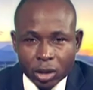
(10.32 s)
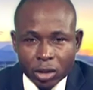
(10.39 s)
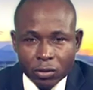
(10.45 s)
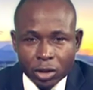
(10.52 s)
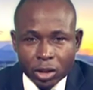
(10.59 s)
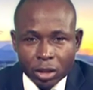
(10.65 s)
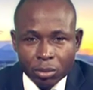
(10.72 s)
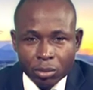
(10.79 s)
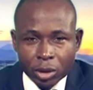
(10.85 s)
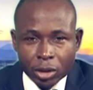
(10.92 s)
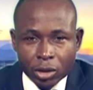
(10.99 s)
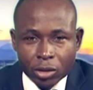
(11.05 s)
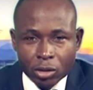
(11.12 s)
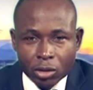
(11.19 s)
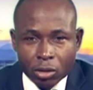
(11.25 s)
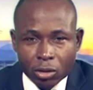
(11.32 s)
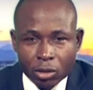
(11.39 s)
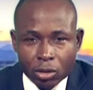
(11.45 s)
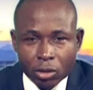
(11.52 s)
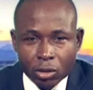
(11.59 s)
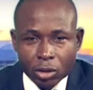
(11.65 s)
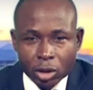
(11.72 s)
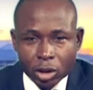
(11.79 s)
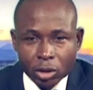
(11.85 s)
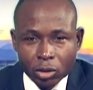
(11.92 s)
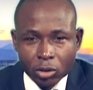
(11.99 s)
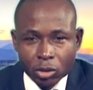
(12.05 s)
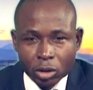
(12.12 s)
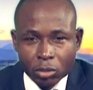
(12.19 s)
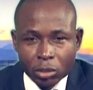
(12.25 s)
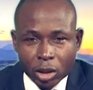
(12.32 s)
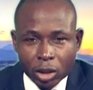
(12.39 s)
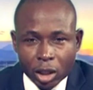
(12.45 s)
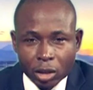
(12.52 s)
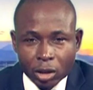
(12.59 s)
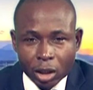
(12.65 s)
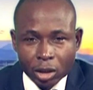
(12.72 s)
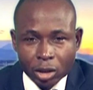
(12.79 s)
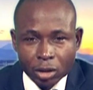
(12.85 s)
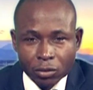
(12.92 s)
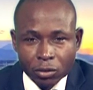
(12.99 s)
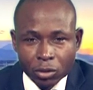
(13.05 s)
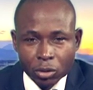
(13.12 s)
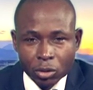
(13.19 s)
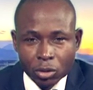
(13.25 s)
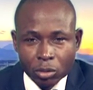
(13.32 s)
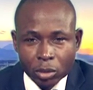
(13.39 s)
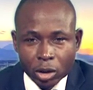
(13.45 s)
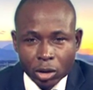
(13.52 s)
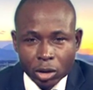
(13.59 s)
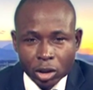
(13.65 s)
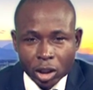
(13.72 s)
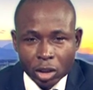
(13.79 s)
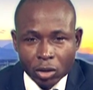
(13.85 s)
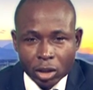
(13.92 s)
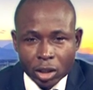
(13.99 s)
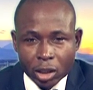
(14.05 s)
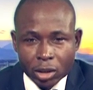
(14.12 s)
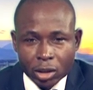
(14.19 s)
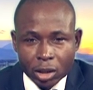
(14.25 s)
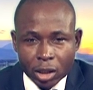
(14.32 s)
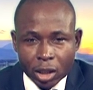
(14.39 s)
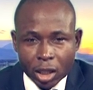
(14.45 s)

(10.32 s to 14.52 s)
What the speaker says: Dividend-paying stocks continue to remain attractive to numerous shareholders